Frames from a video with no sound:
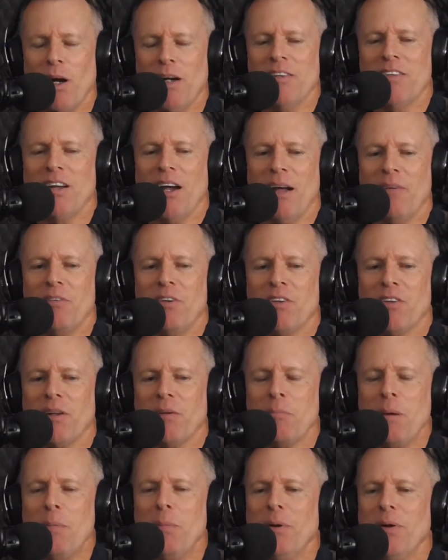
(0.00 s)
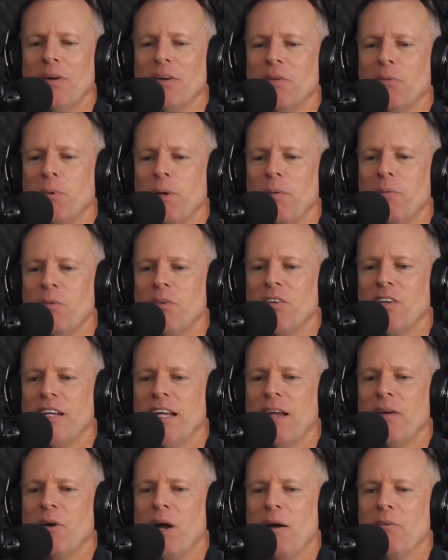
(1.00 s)
One time she's like, maybe we. She
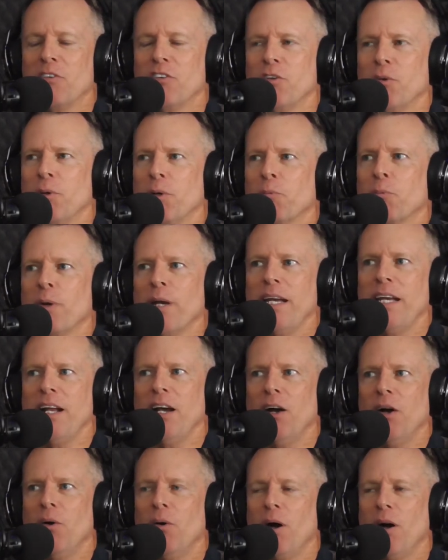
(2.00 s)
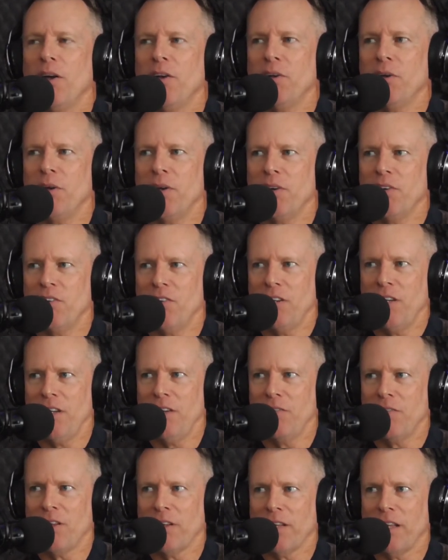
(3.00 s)
came. I was doing Reno on New Year's
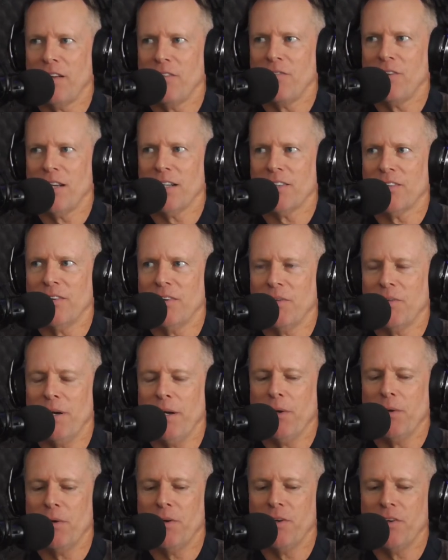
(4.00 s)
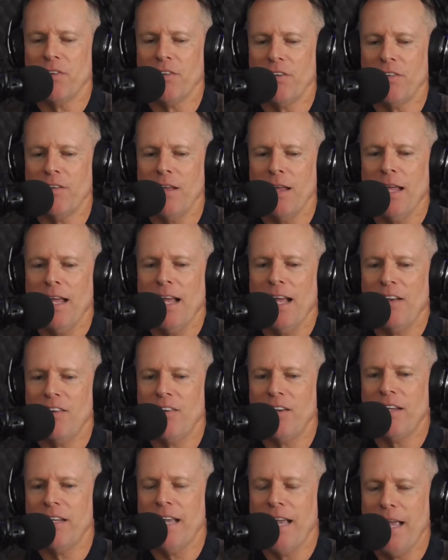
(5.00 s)
Eve, the Laugh Factory in Reno on New Year's Eve, and
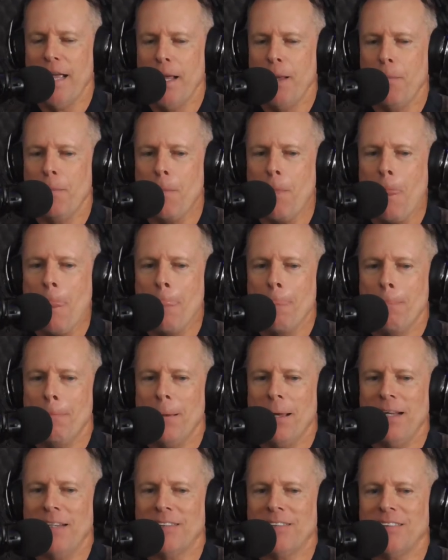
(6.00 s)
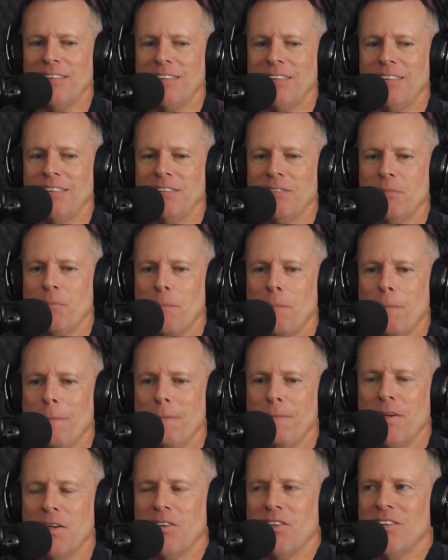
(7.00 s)
she came, and she
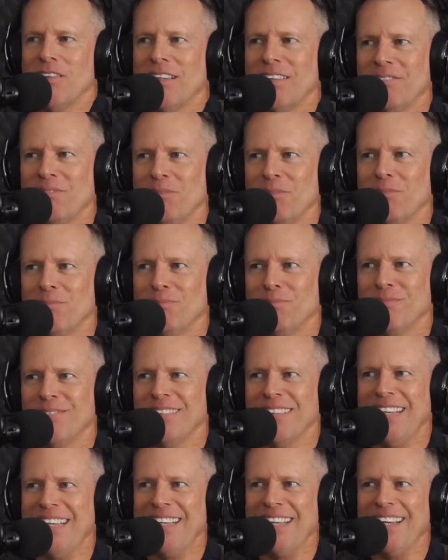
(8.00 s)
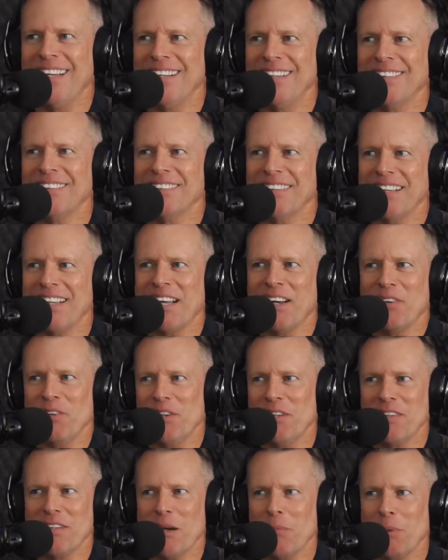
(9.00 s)
you know, she's like, hmm, I get it. Like, I don't need